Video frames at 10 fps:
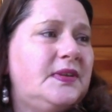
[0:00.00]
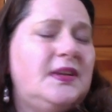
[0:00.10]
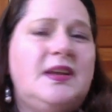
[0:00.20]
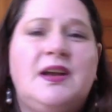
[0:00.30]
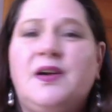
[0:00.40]

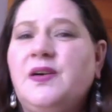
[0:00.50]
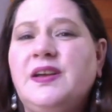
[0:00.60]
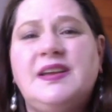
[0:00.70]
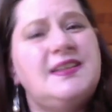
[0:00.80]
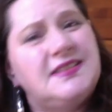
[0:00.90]
you know,
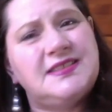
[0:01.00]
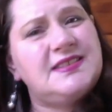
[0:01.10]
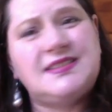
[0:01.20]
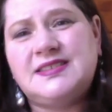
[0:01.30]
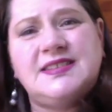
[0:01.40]
it
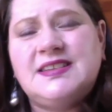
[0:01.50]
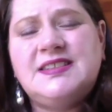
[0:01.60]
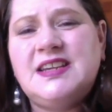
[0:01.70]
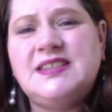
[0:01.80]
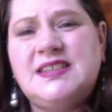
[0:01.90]

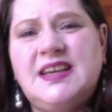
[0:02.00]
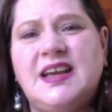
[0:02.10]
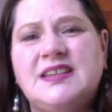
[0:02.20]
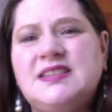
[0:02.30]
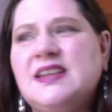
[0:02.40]
it just
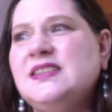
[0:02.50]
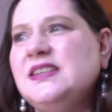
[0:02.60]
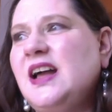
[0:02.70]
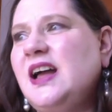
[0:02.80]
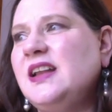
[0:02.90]
is. It's
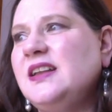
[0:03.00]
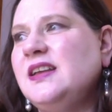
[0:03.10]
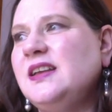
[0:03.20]
not.